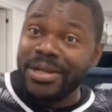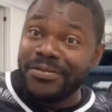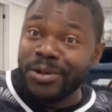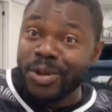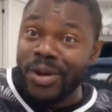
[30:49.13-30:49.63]

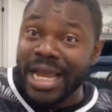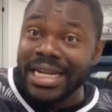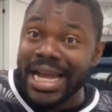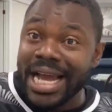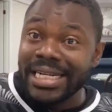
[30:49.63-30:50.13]
and you put
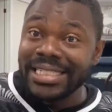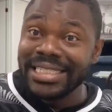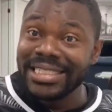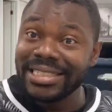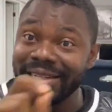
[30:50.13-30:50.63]
all
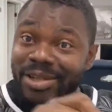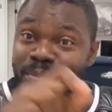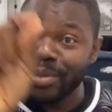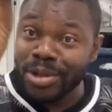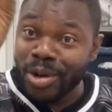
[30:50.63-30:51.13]
those
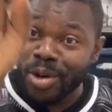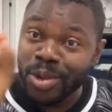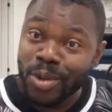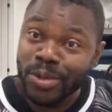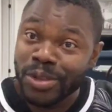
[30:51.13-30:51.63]

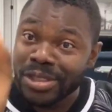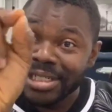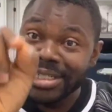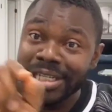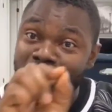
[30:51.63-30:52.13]
inscriptions or
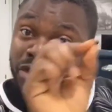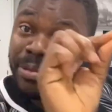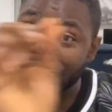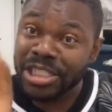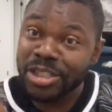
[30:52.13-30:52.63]
annotations, what we
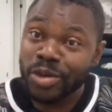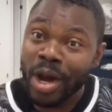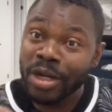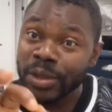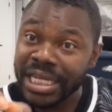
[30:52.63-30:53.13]
call
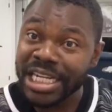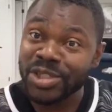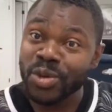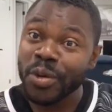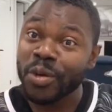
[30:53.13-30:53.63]
annotations
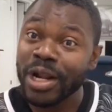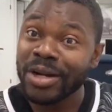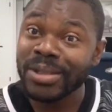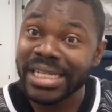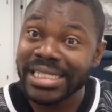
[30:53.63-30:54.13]
there.
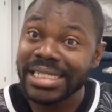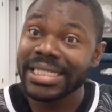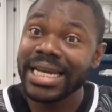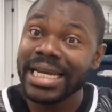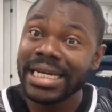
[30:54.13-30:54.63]

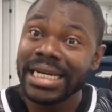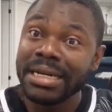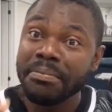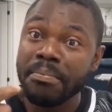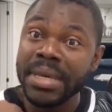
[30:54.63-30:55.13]
Me and my
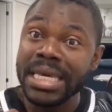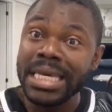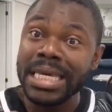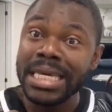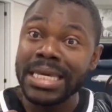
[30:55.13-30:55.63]

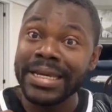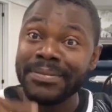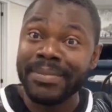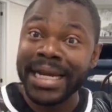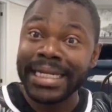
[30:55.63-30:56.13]
dad
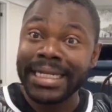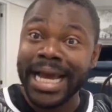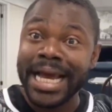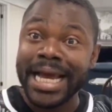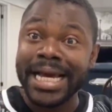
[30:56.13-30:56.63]
and
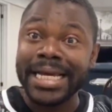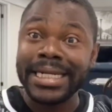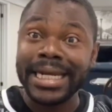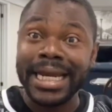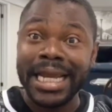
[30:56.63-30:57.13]
my
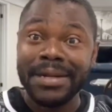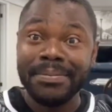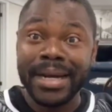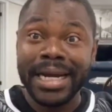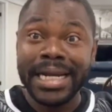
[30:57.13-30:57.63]
mom,
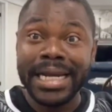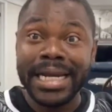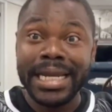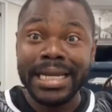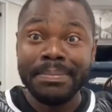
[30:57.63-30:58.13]

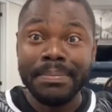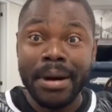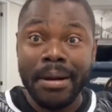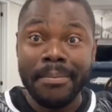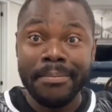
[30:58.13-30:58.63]

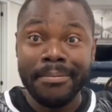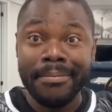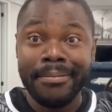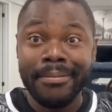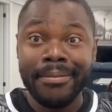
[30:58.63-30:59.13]
my
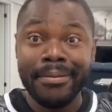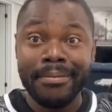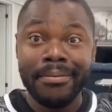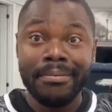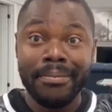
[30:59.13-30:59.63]

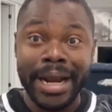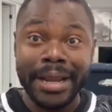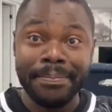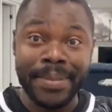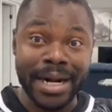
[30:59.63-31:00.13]
partner and
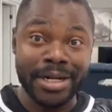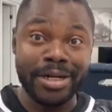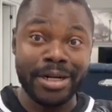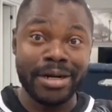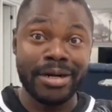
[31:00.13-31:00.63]
his
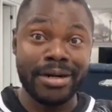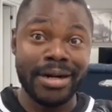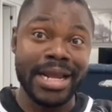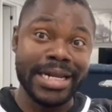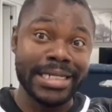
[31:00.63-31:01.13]
dad and his mom
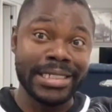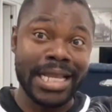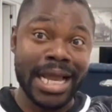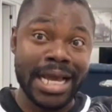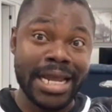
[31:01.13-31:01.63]
and
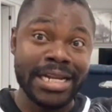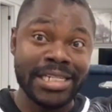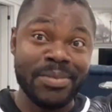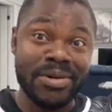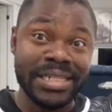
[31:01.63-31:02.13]
siblings, you know.
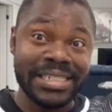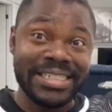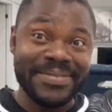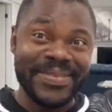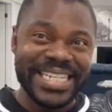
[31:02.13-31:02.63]

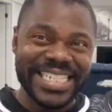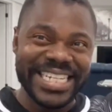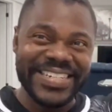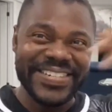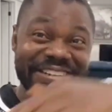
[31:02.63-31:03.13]

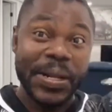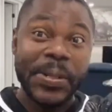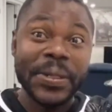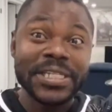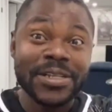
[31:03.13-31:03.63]
Suppose,
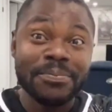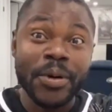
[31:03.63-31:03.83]
cheese.